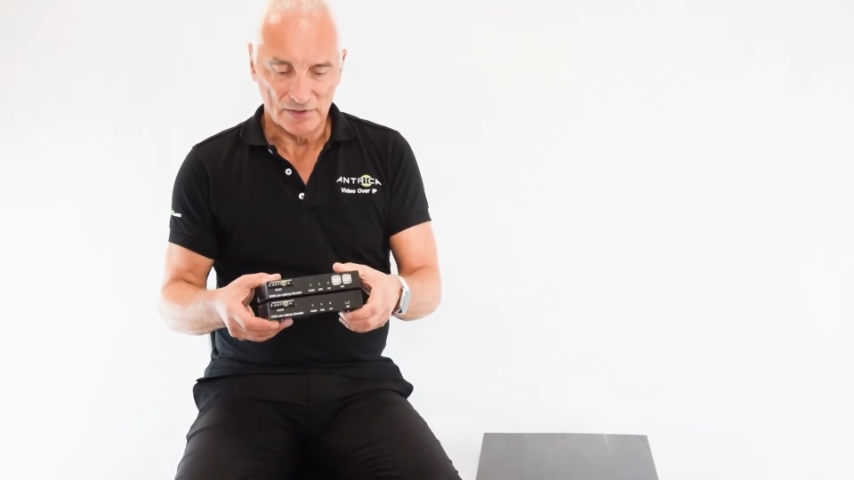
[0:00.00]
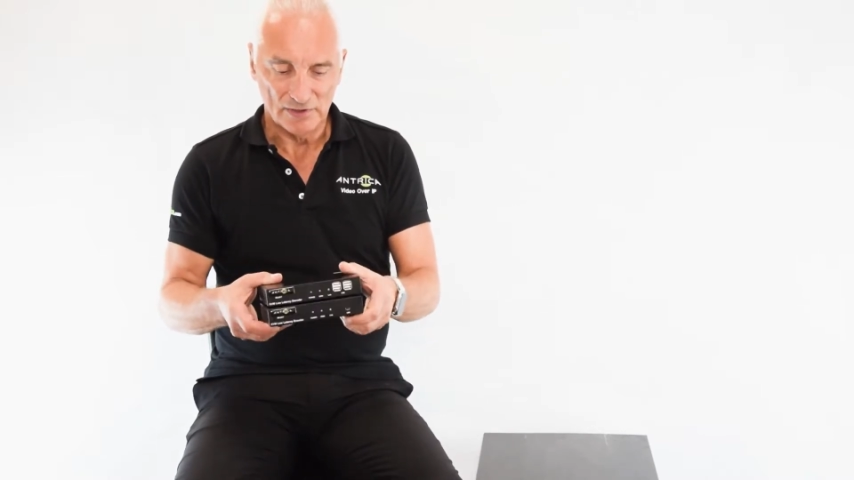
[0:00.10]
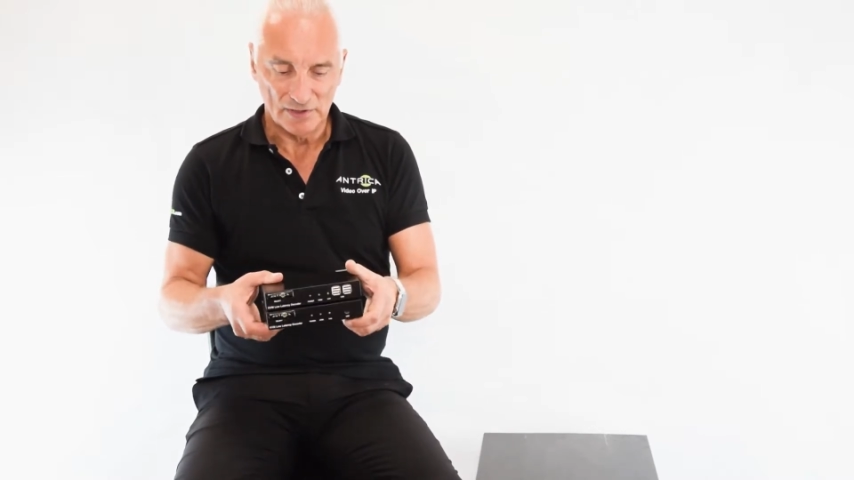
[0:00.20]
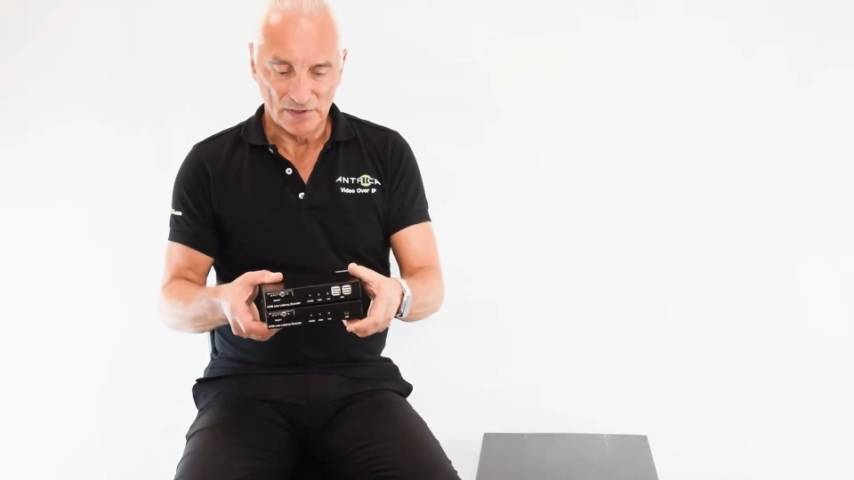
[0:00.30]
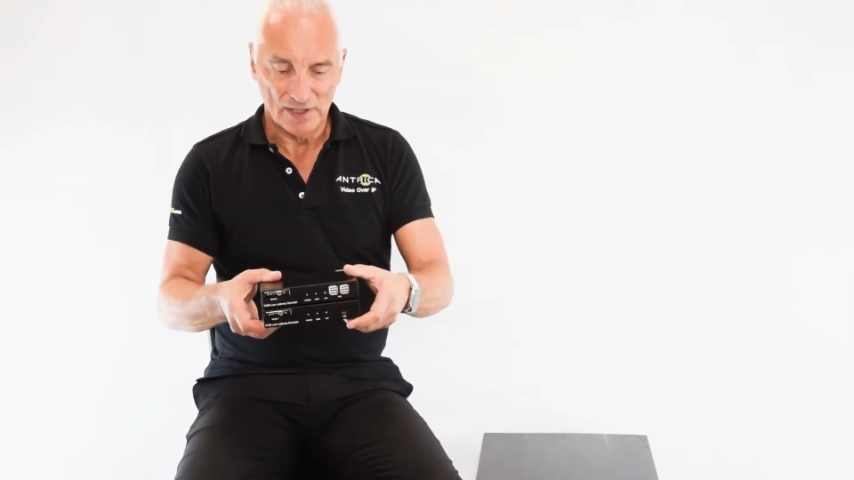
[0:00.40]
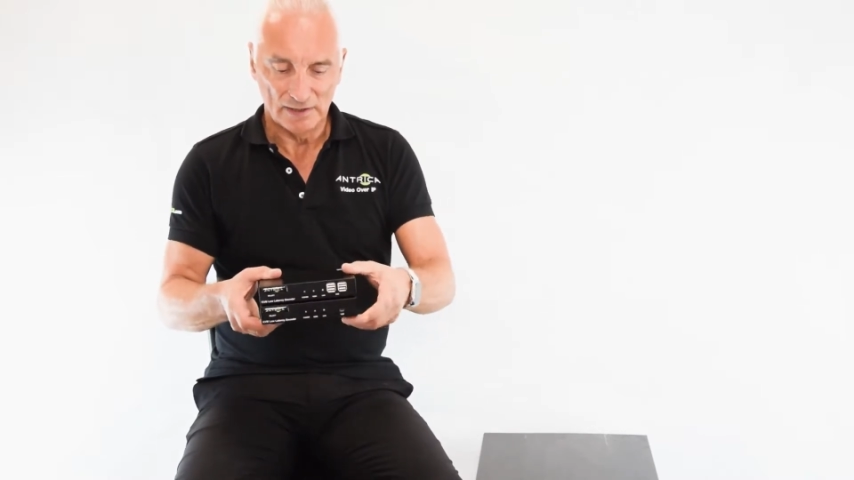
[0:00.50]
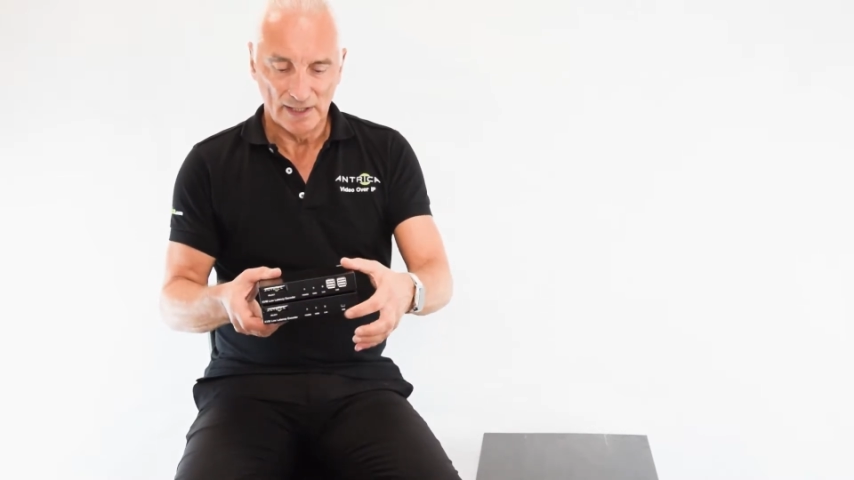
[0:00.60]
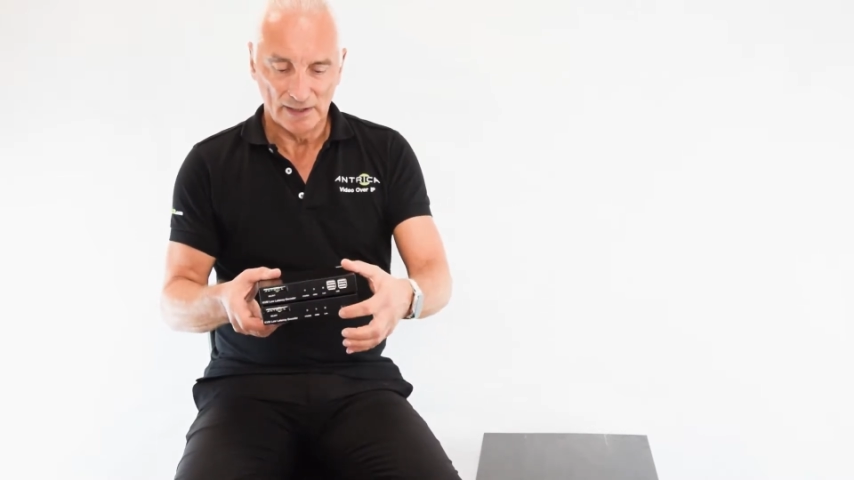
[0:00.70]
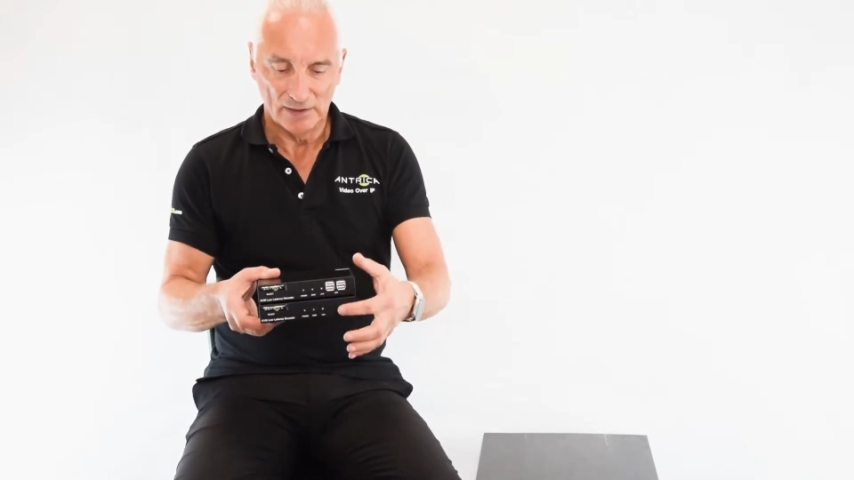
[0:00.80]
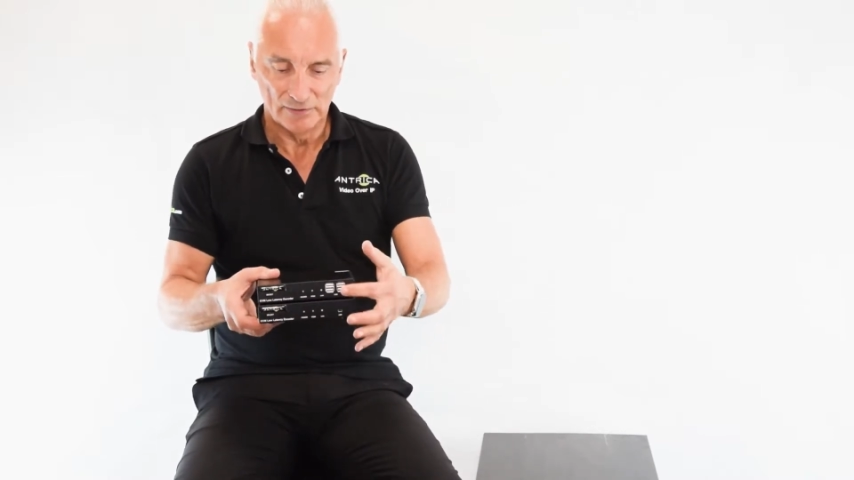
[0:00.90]
as I said, the
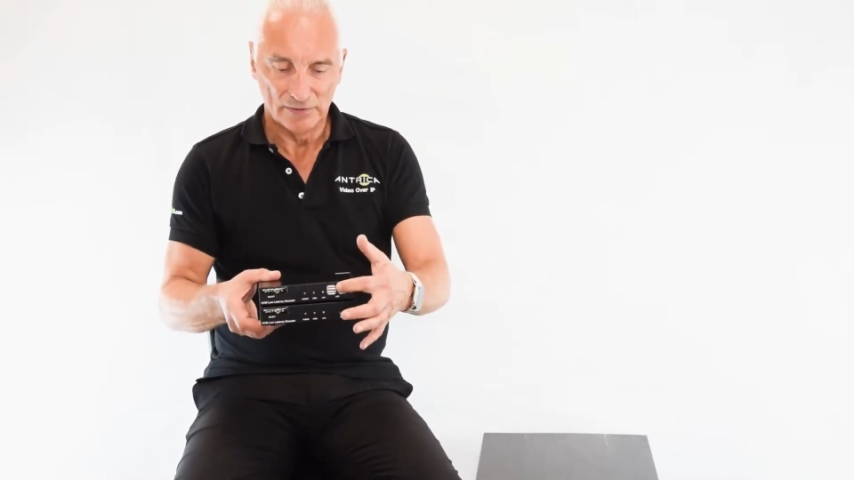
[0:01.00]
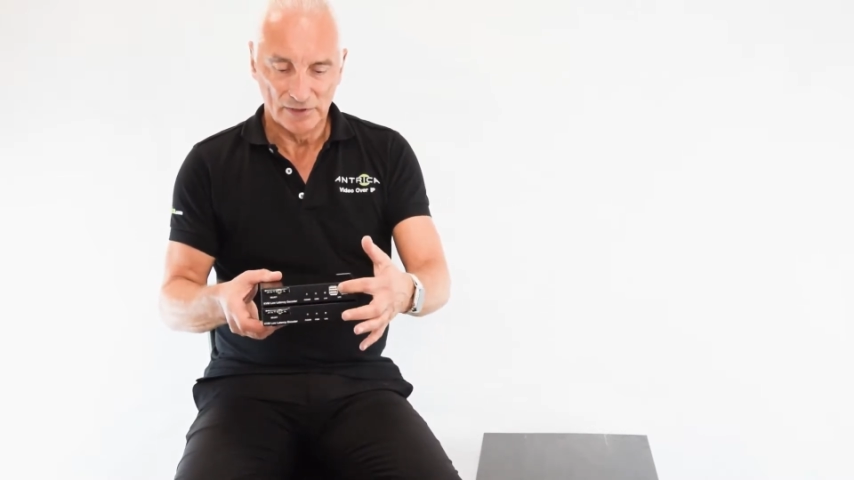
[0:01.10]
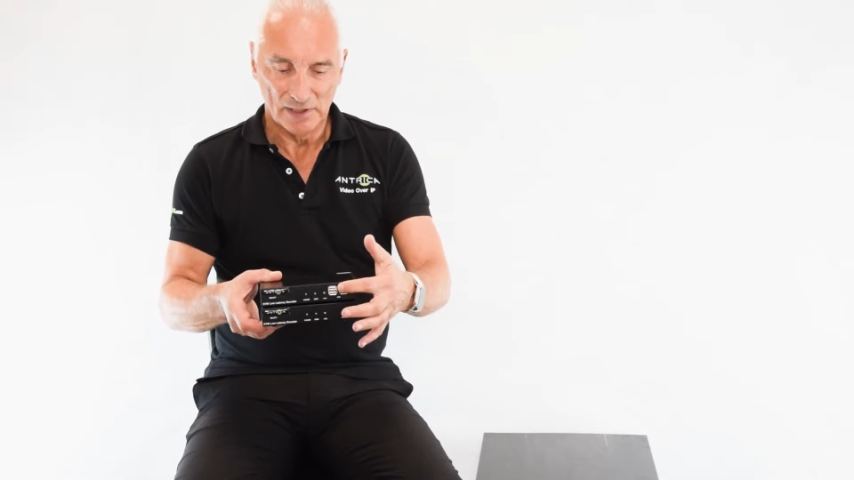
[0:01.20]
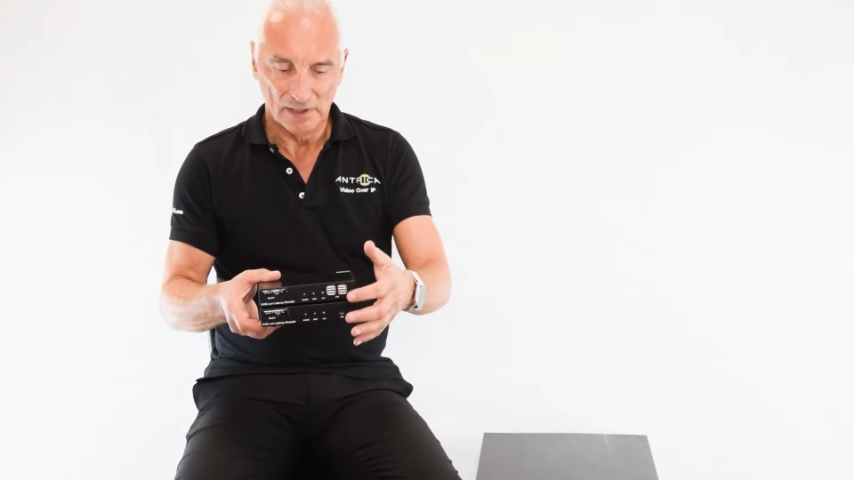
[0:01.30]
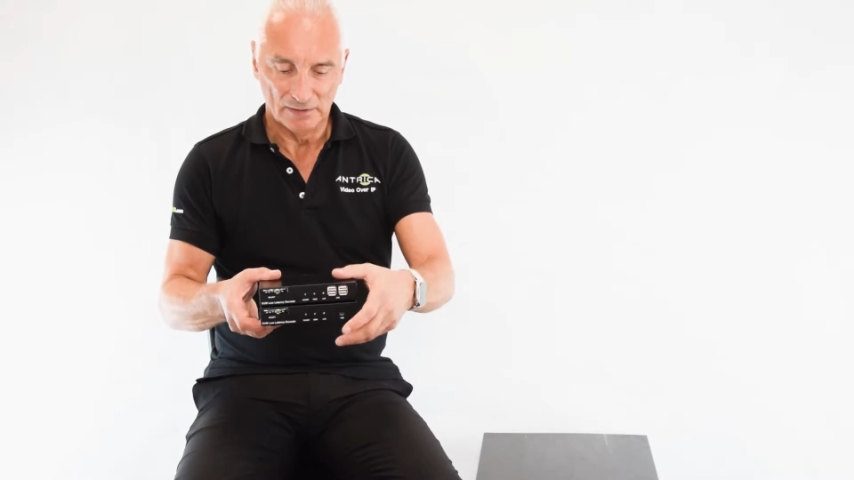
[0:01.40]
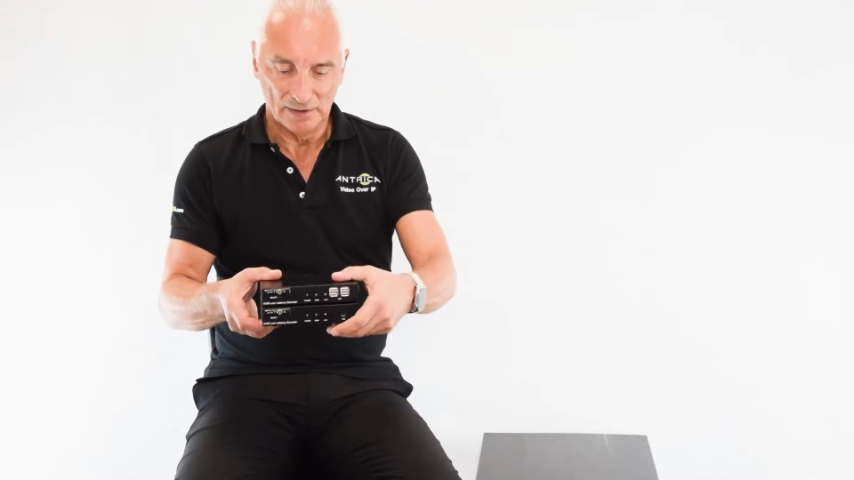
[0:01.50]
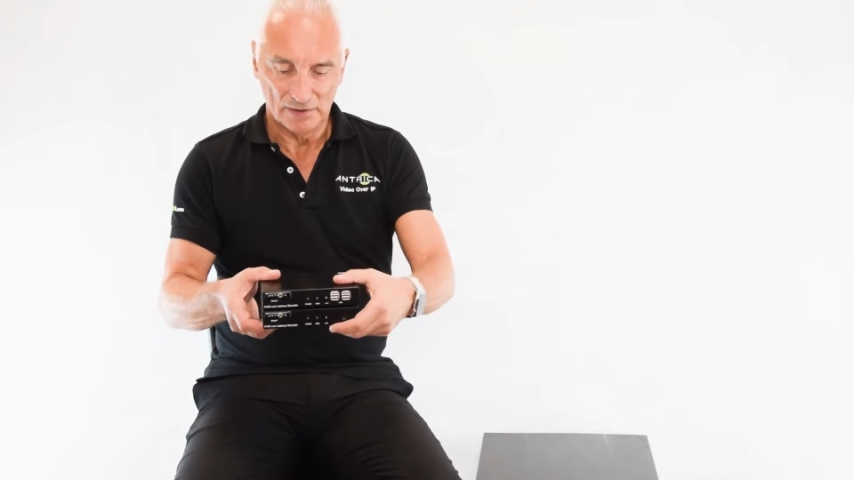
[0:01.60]
encoder and decoder.